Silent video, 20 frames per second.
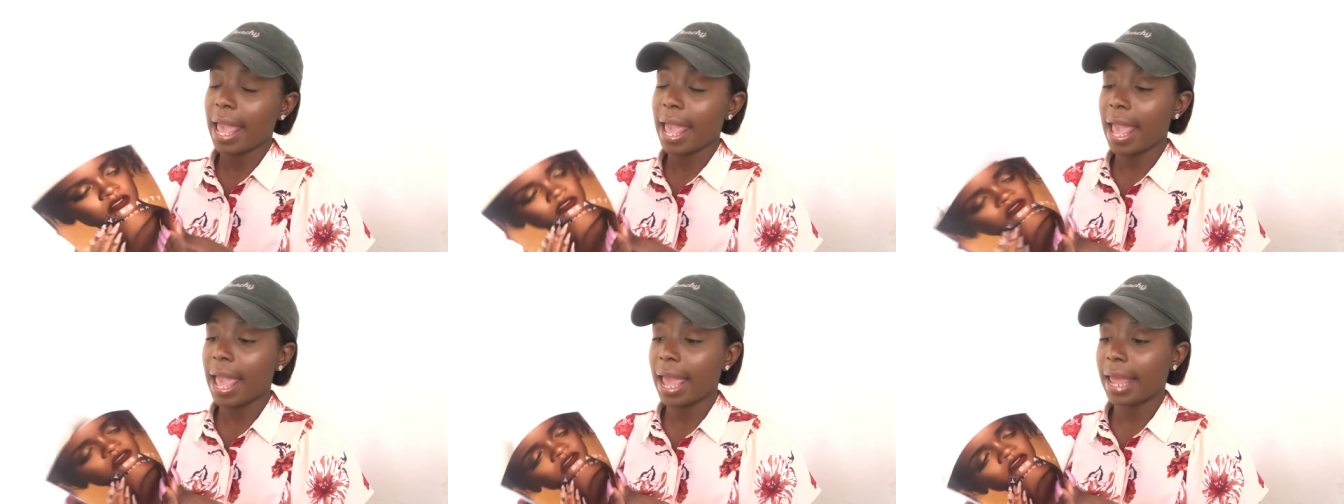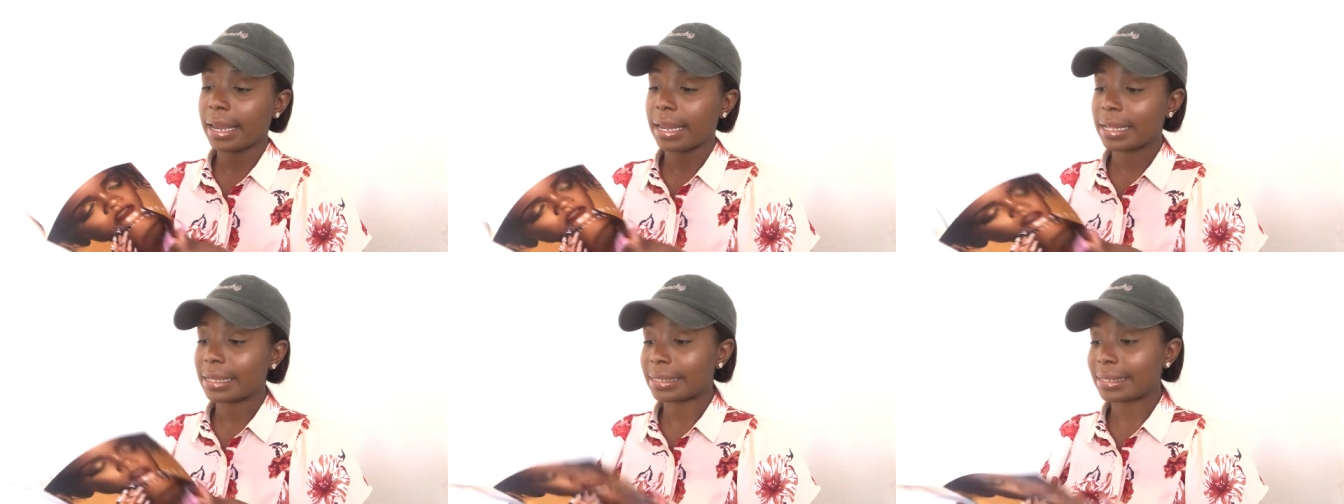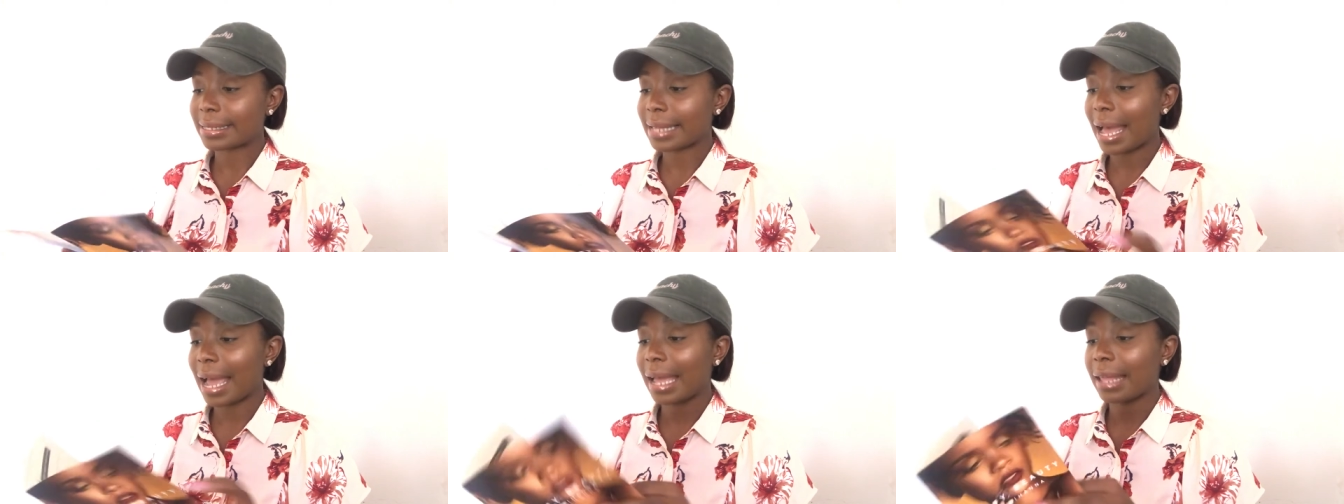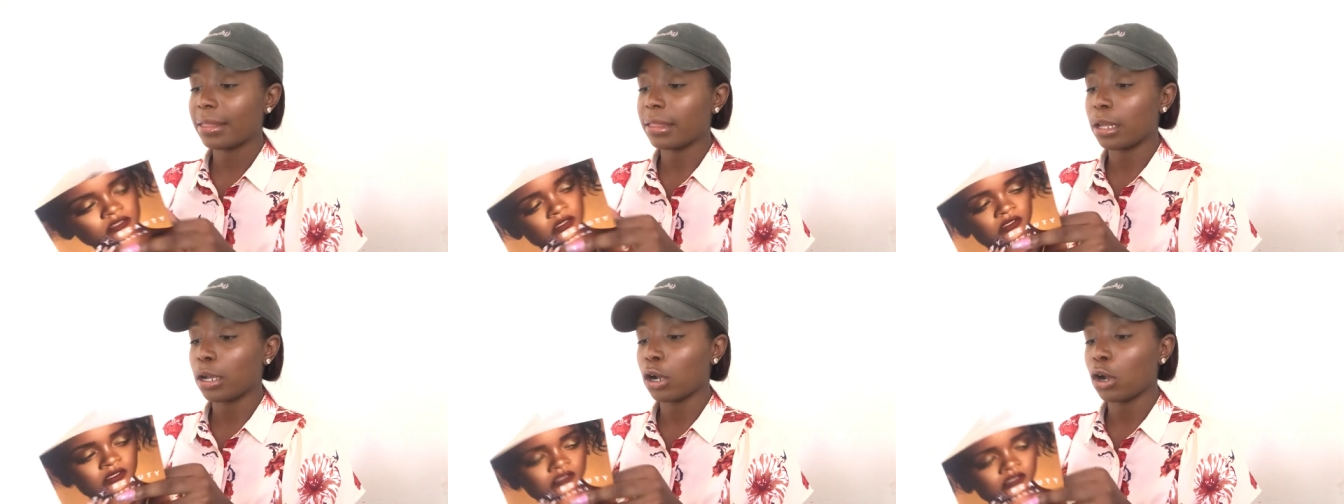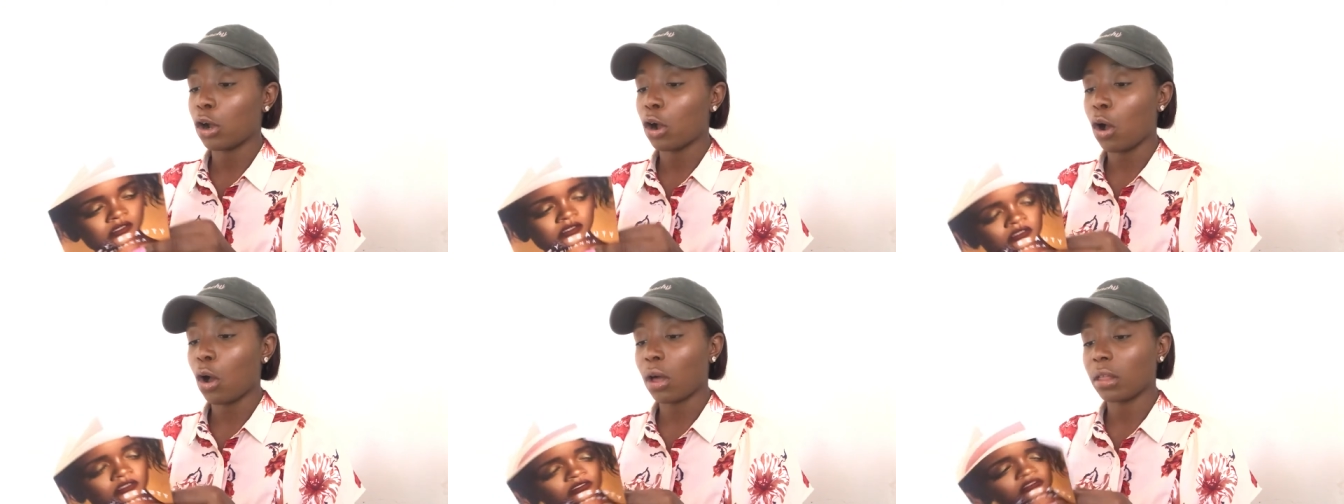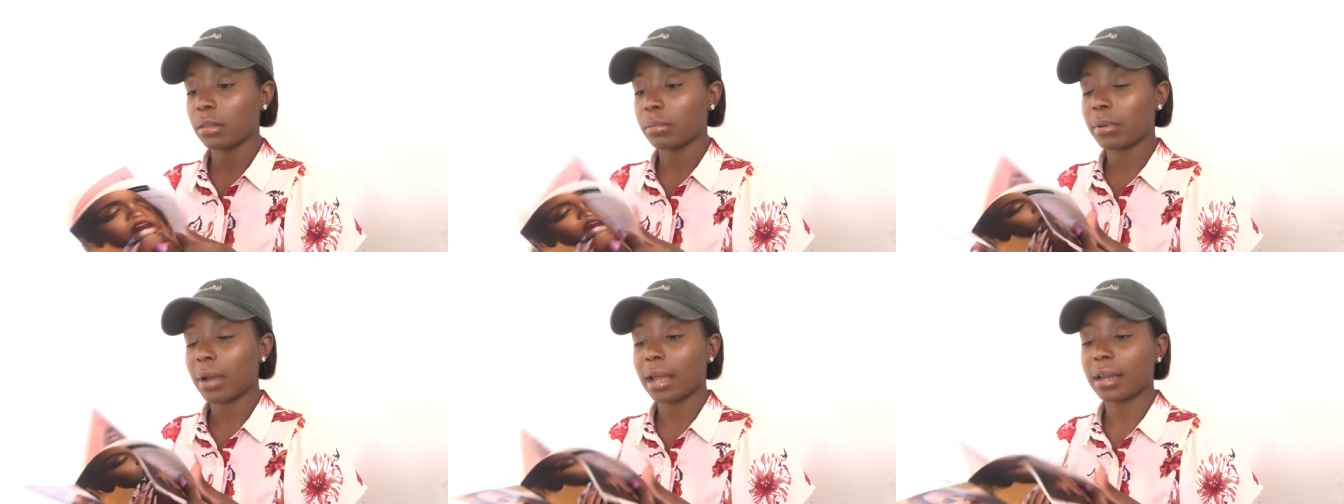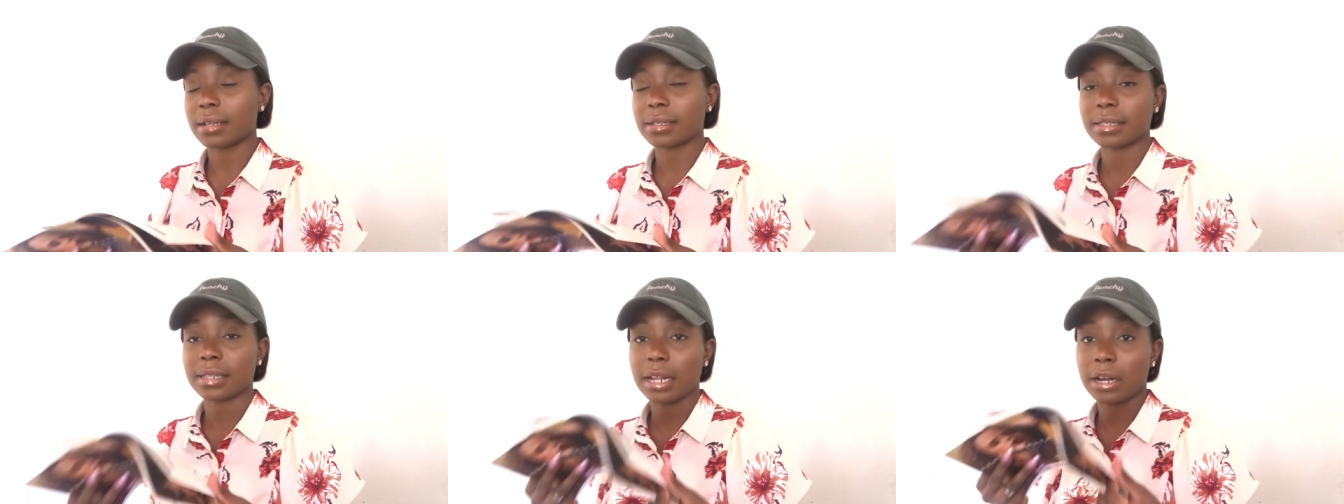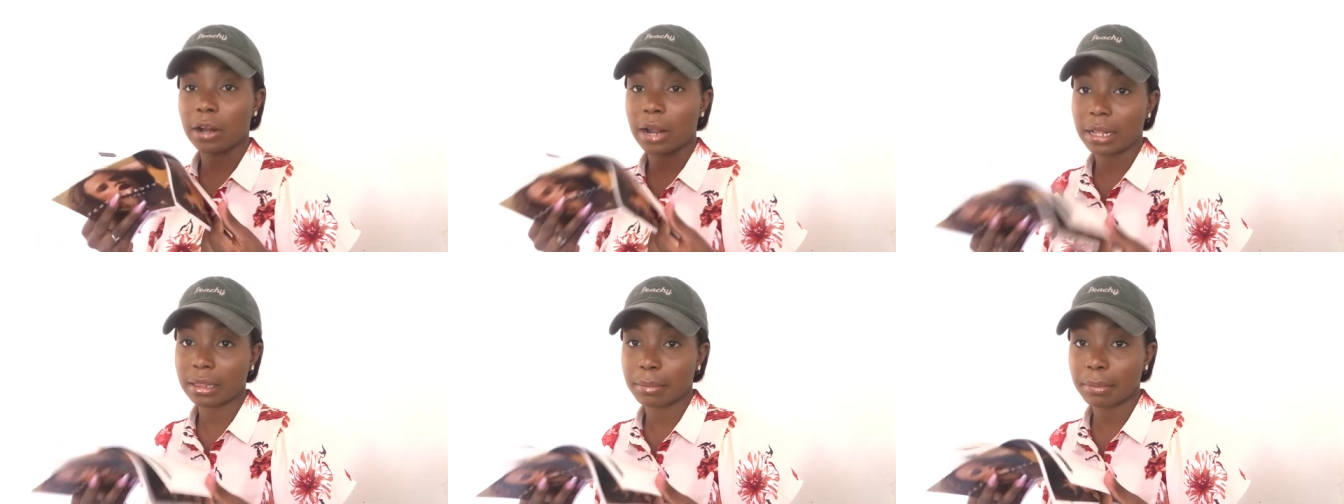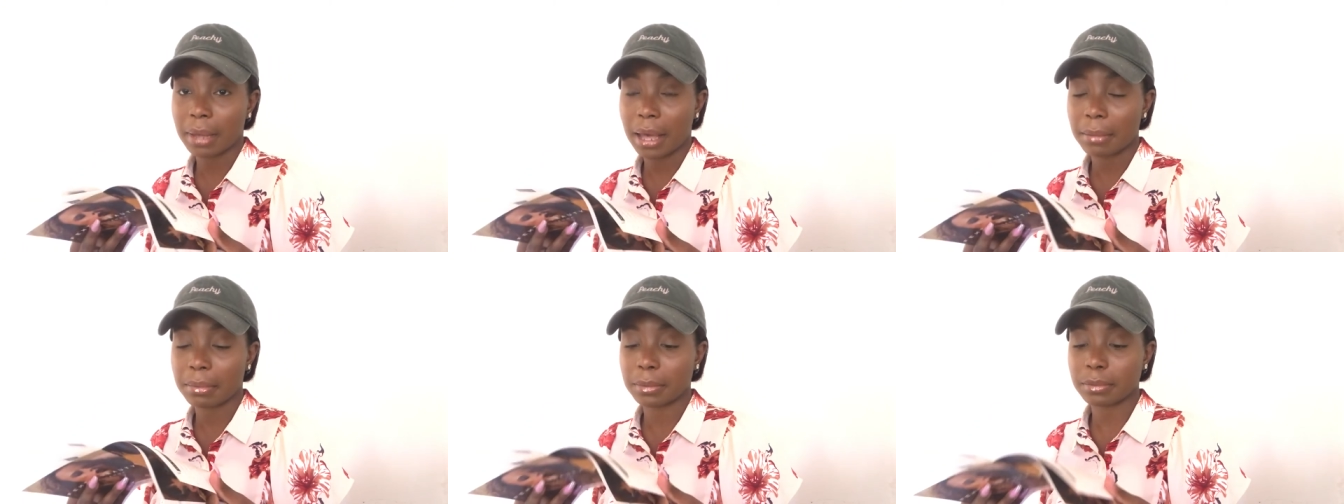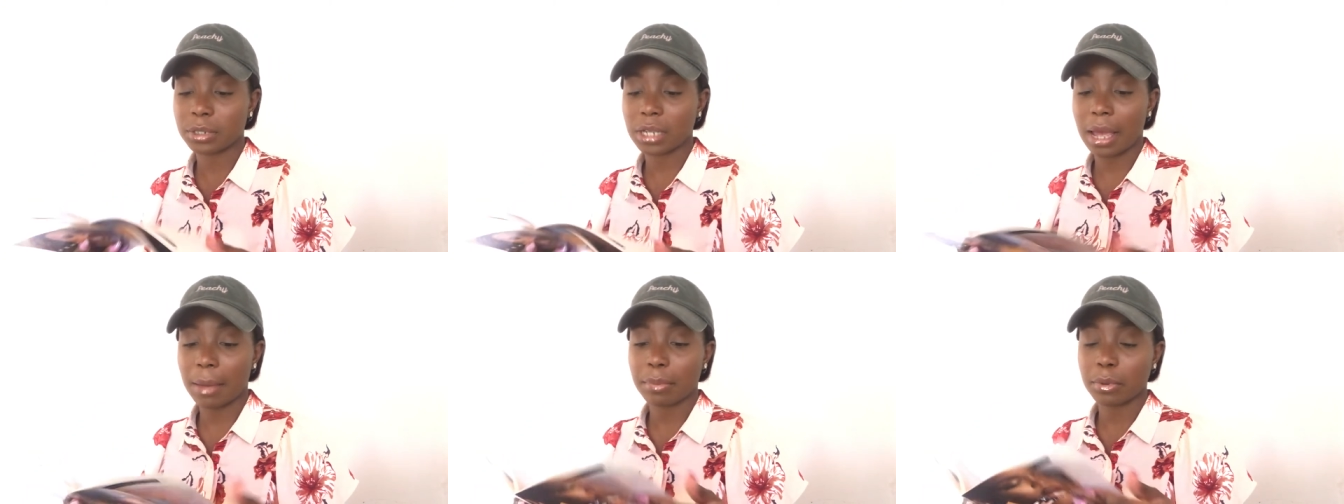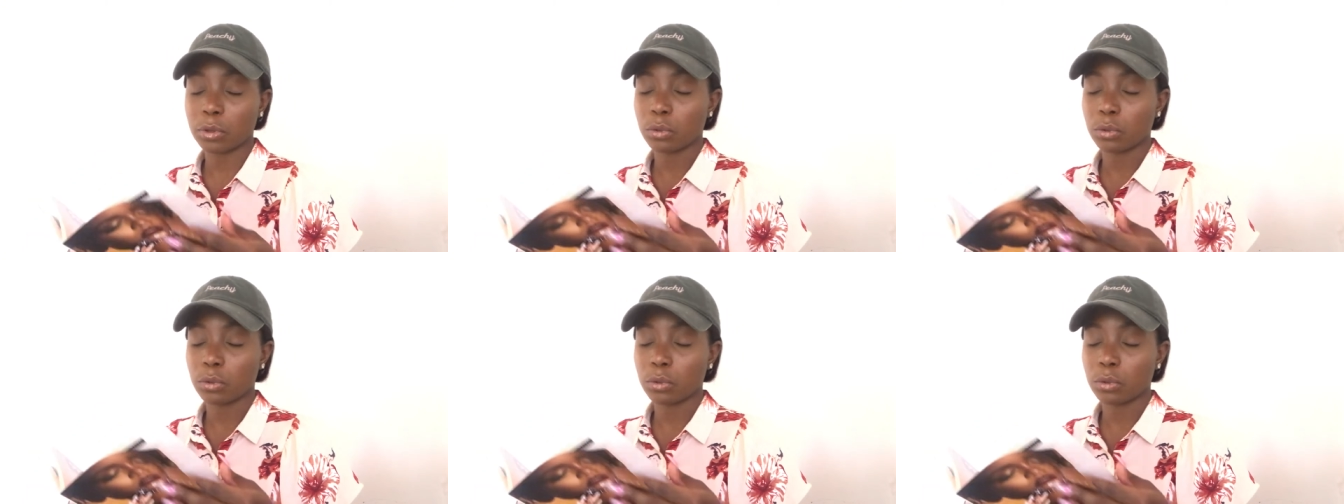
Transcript: and inside there are all the products that are at the pop-up shop,